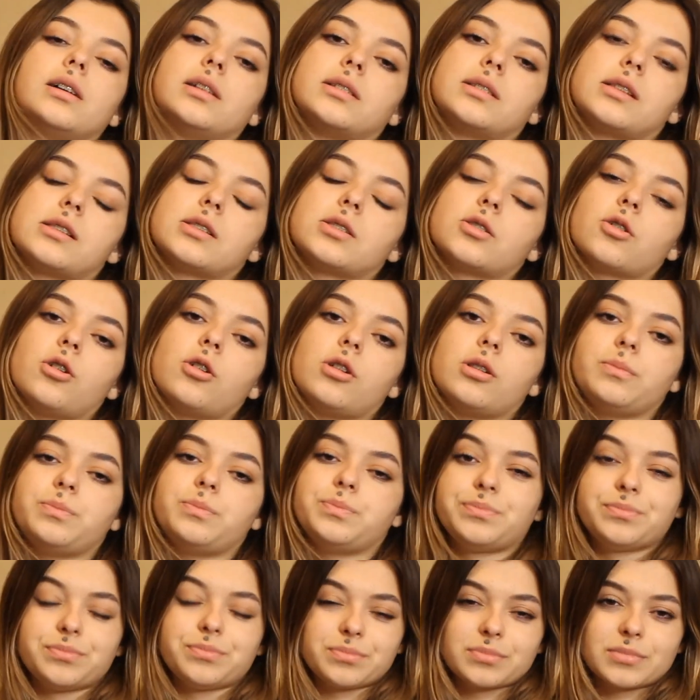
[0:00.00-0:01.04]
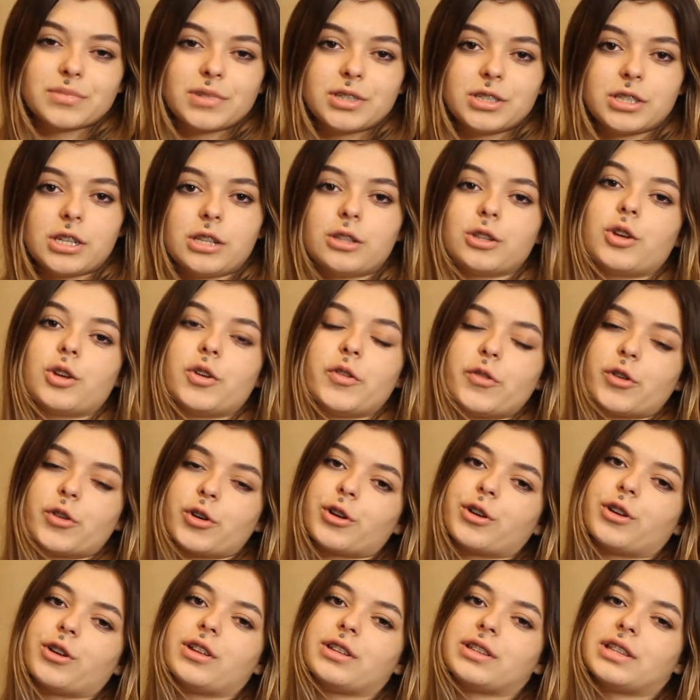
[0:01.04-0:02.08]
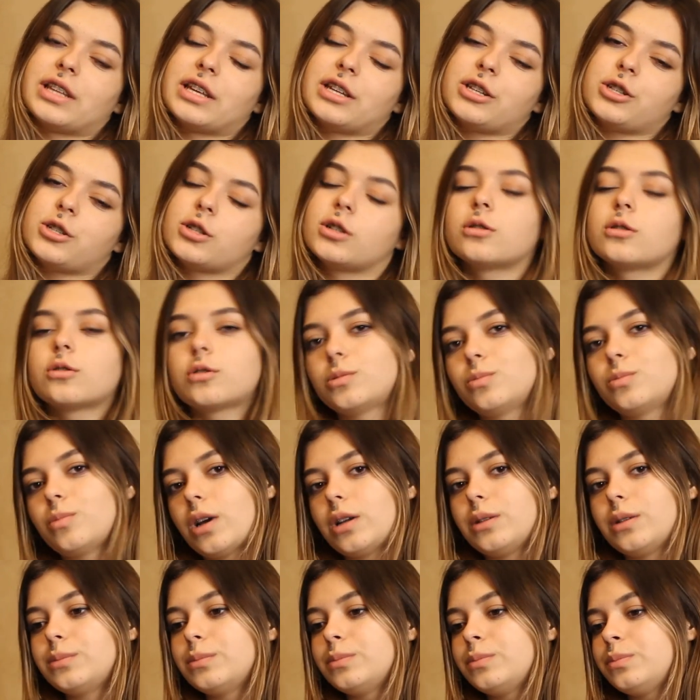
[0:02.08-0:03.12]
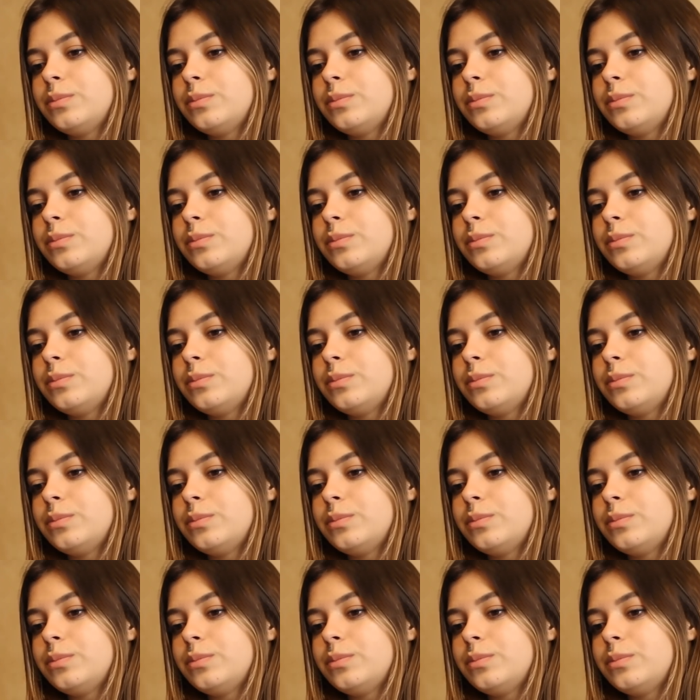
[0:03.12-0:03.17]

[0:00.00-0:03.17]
That's all. Thank you for your attention. Goodbye.